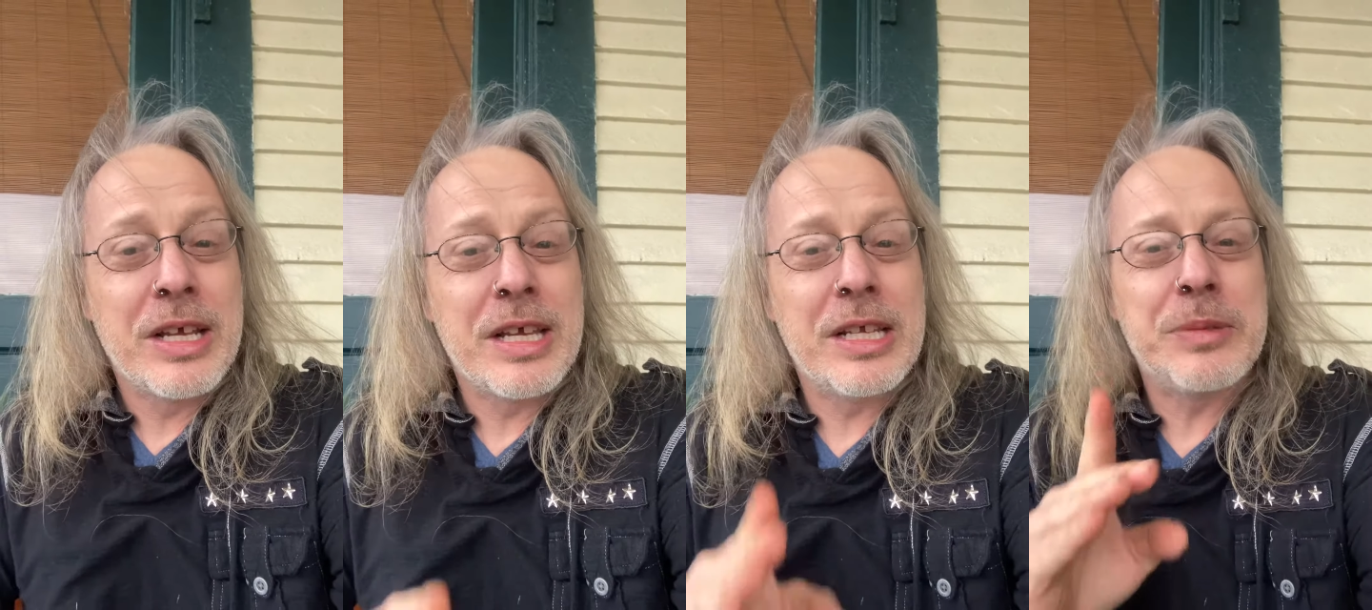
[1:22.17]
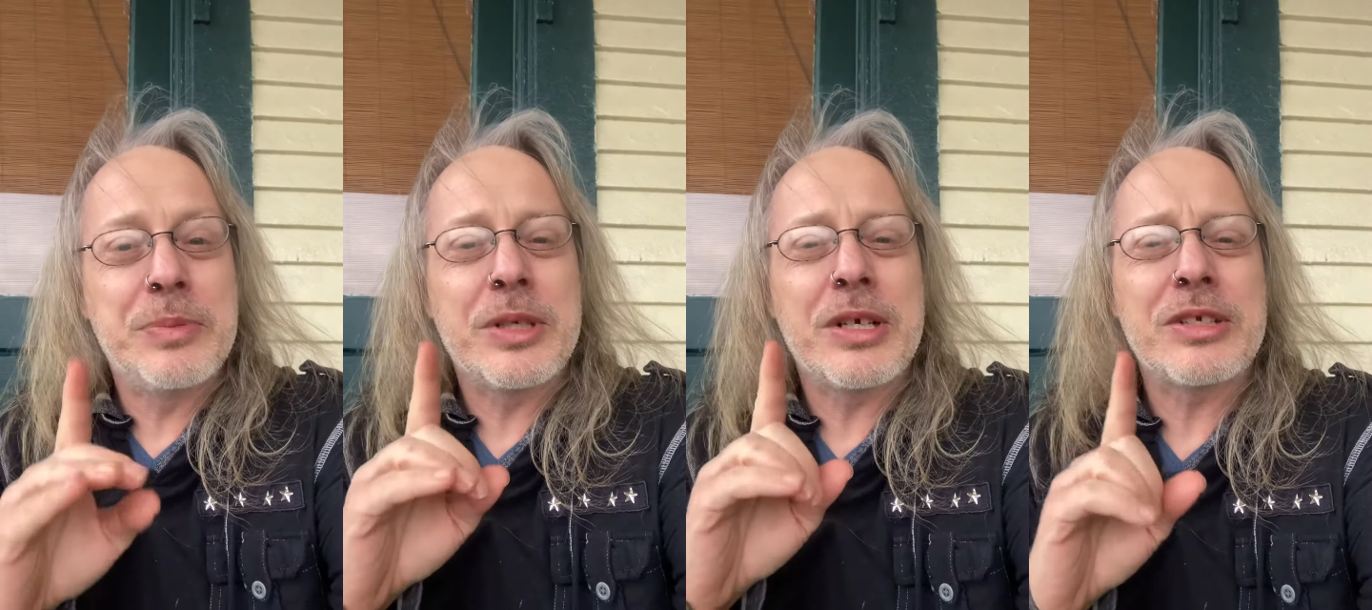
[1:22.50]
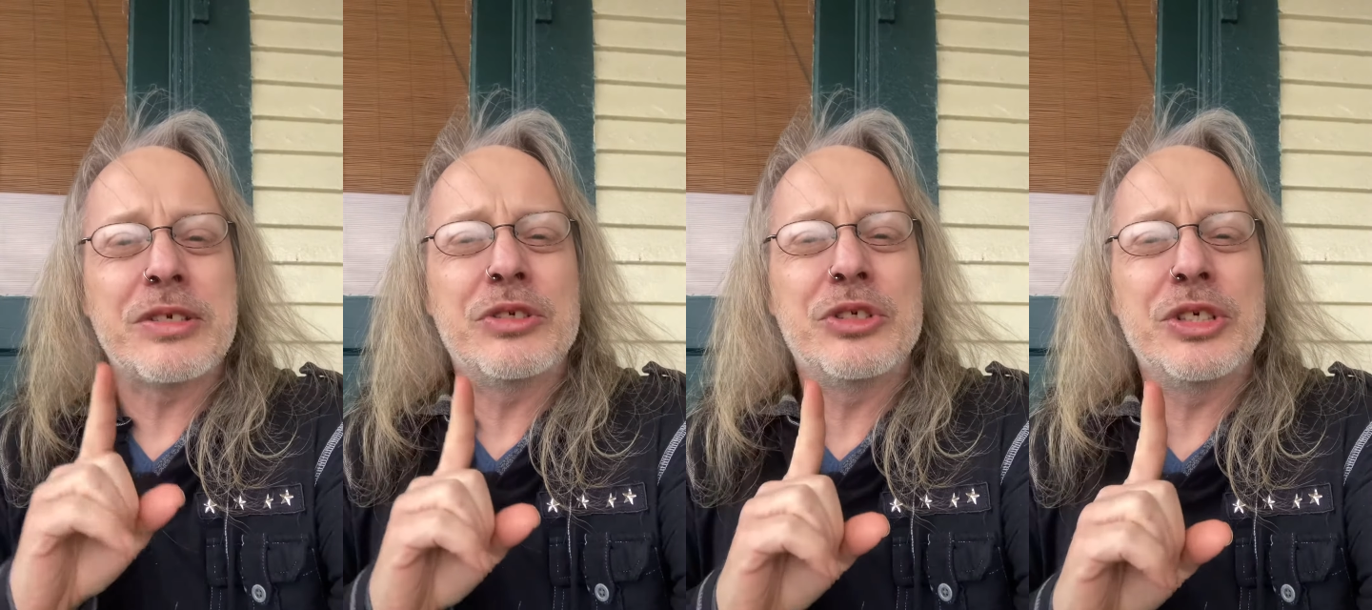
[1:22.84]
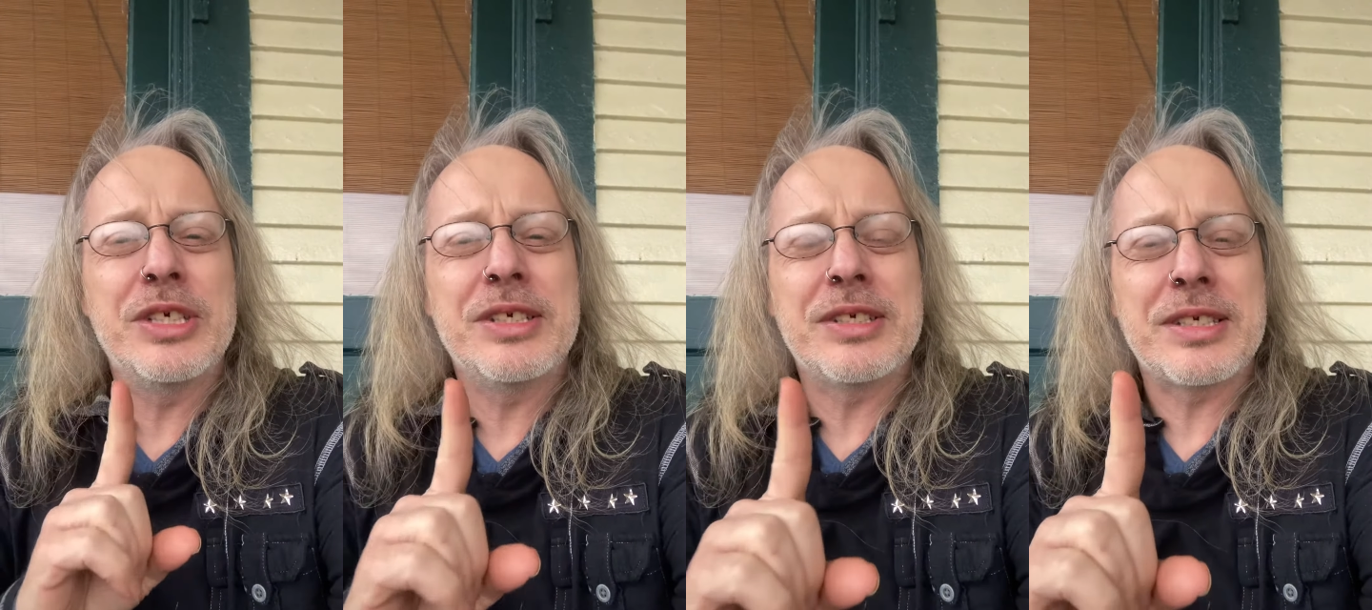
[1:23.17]
It is because of
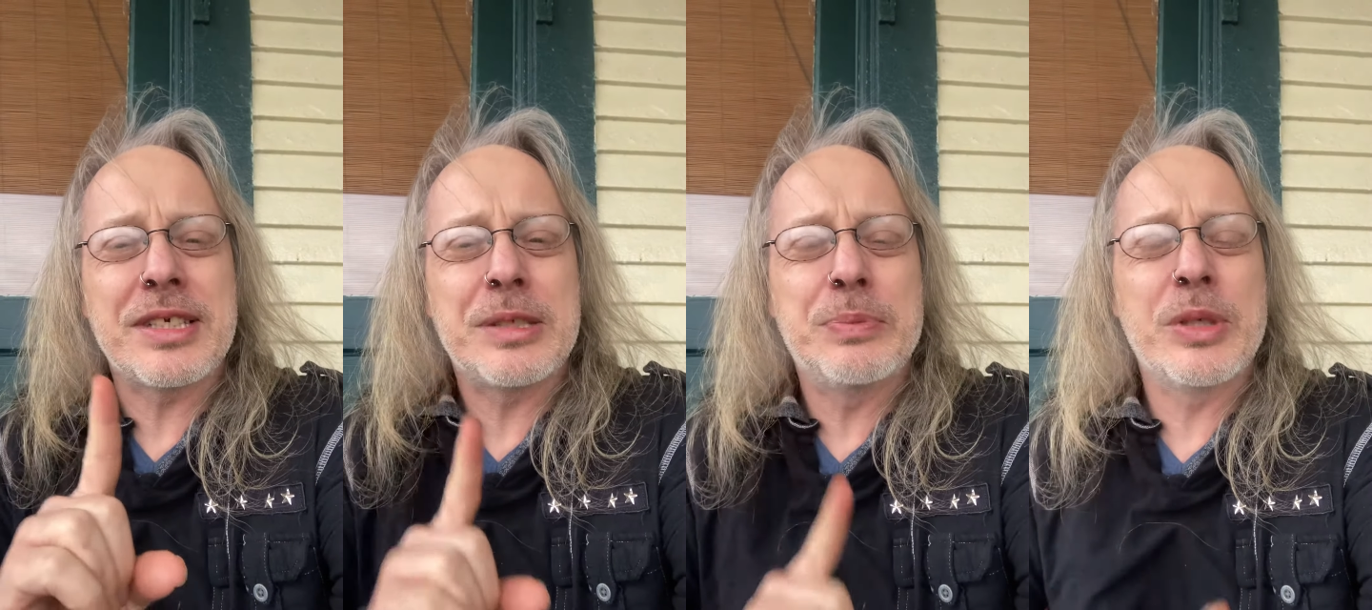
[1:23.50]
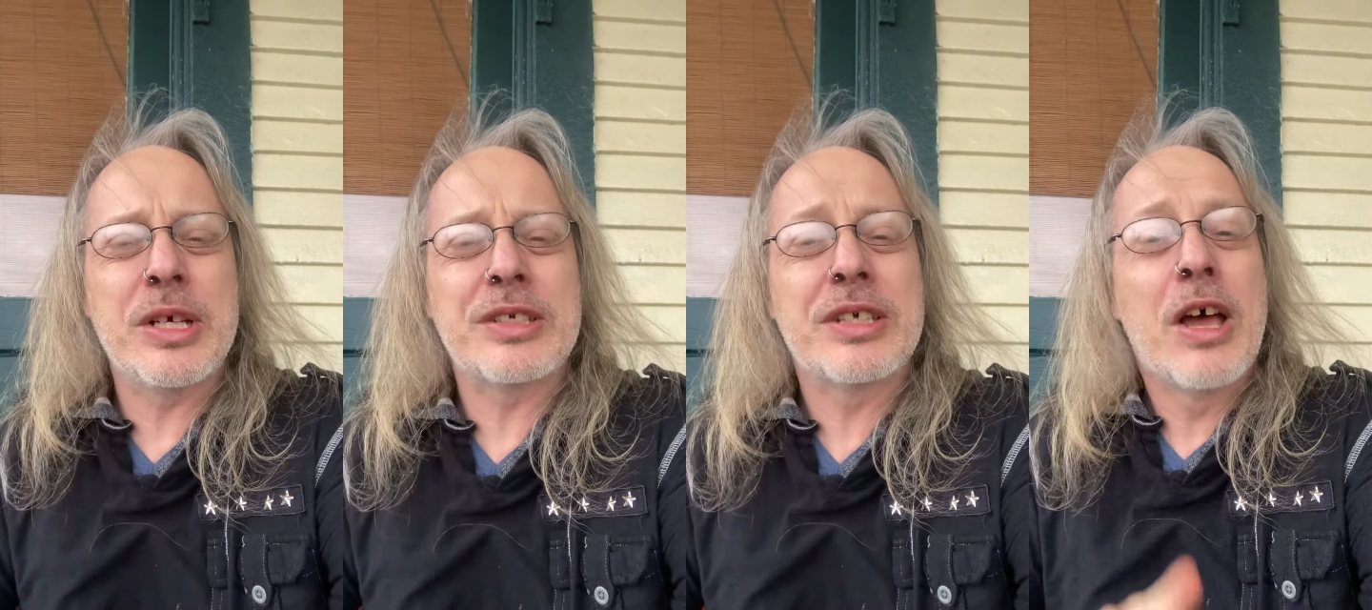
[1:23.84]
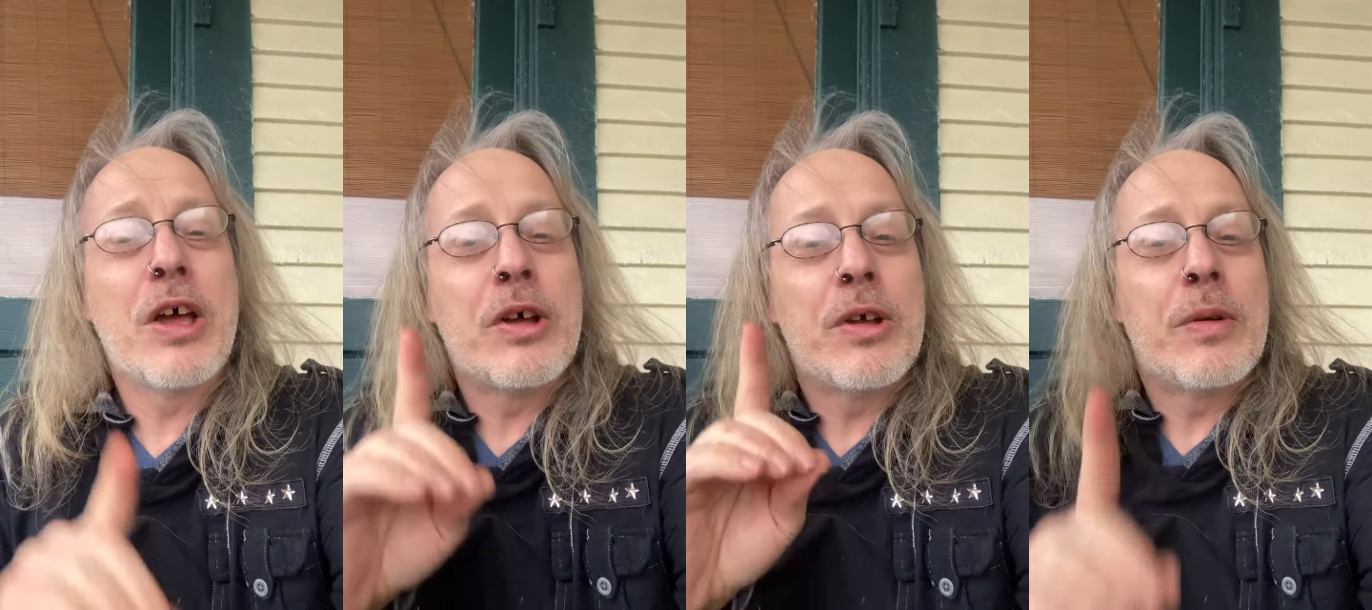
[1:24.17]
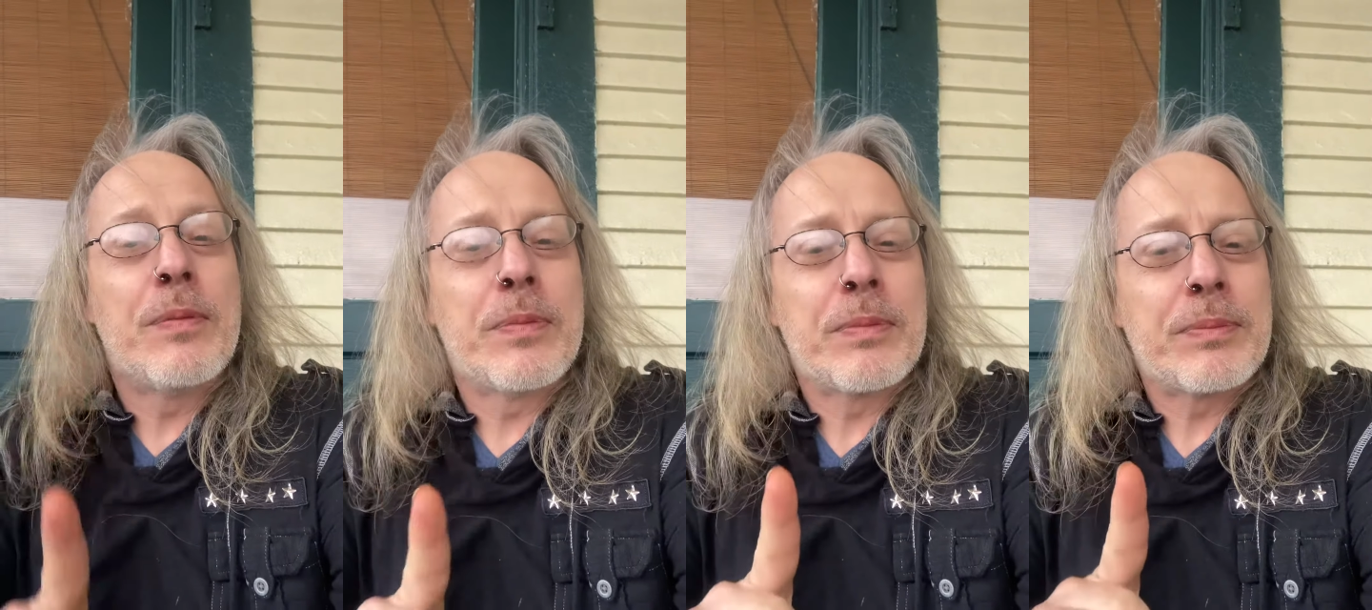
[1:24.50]
Jesus. It's because
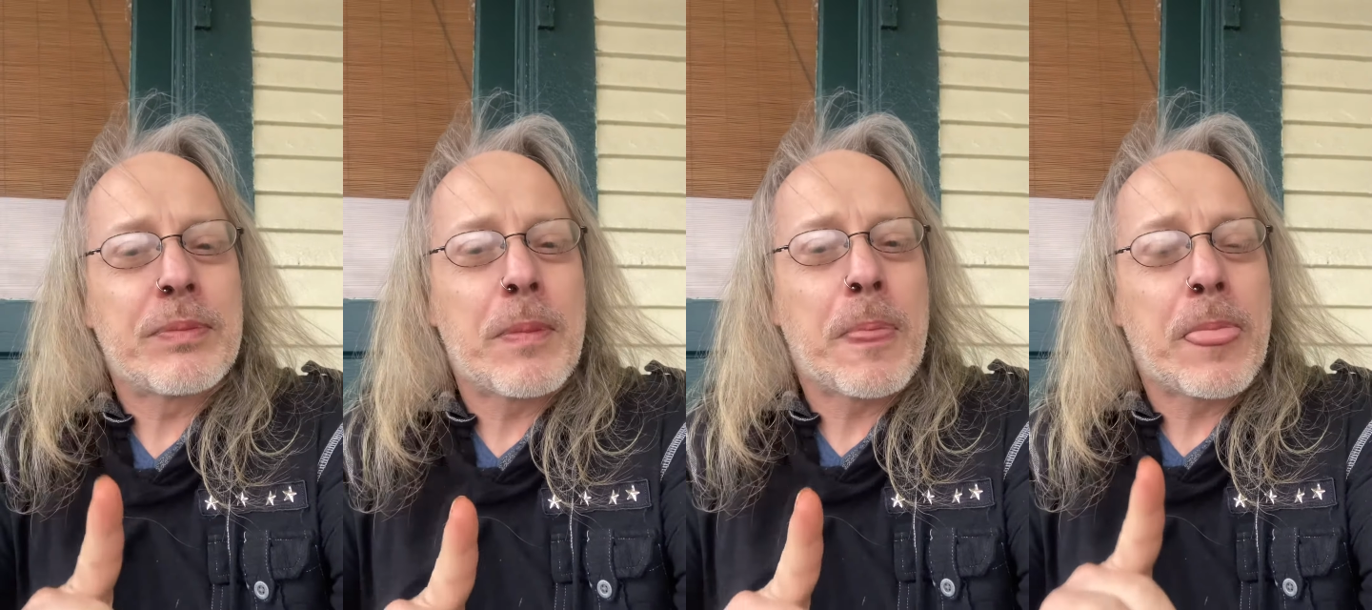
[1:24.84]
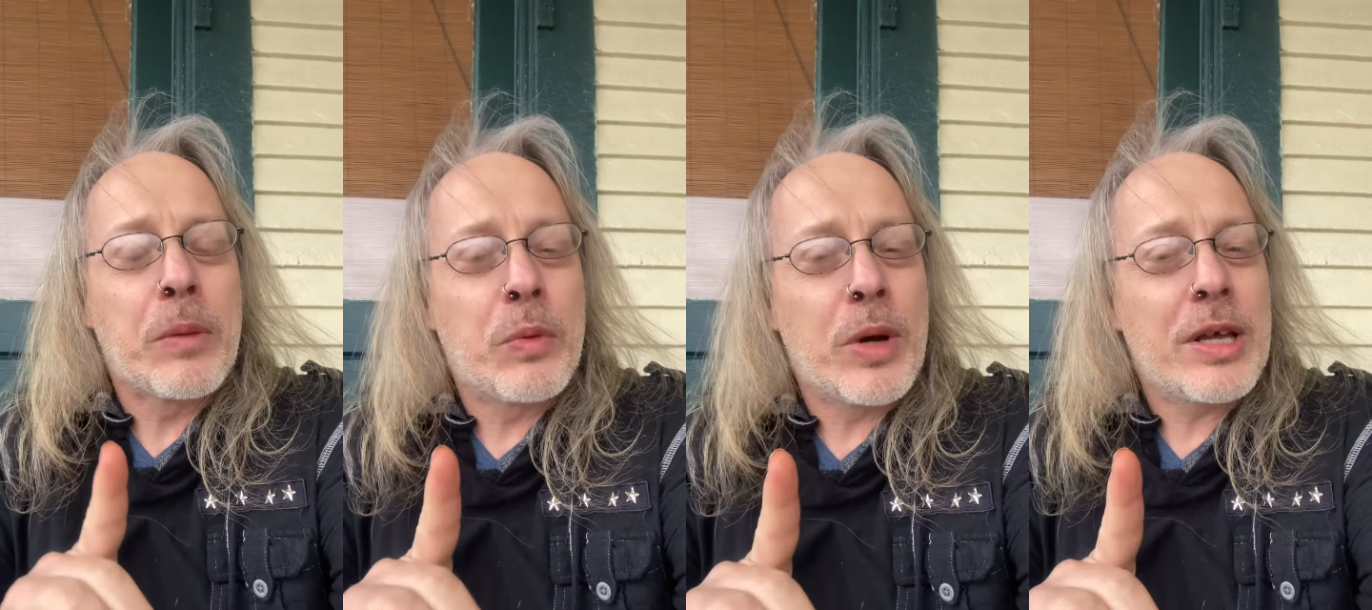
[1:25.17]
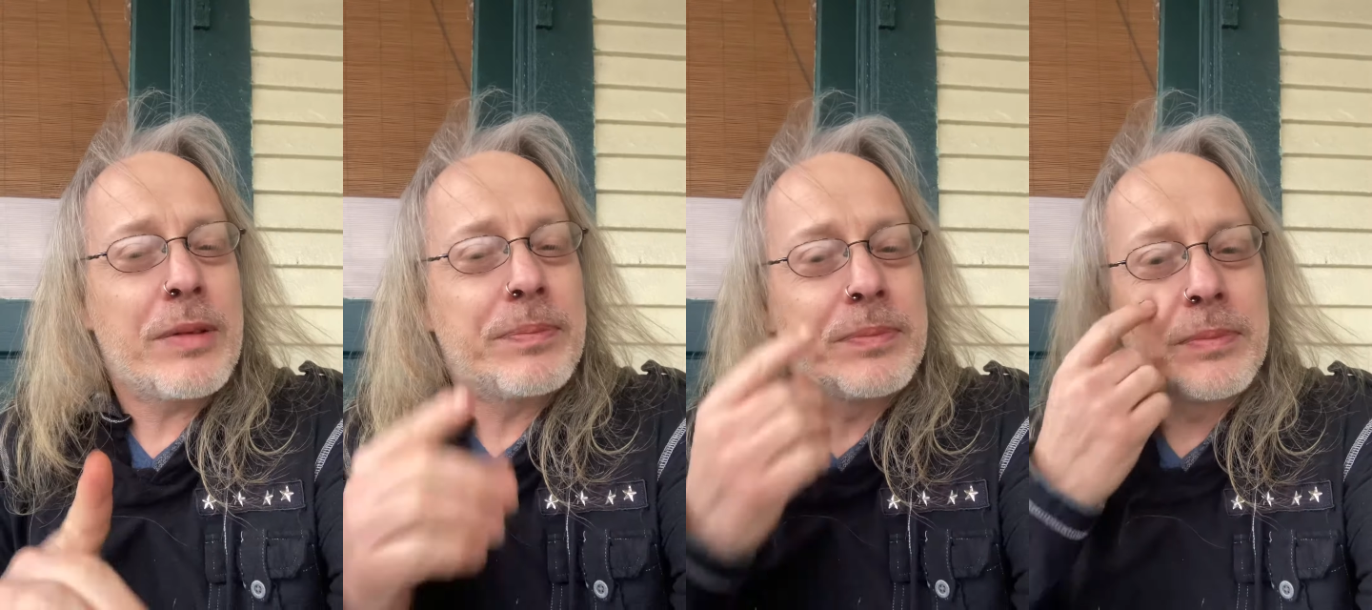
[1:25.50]
what?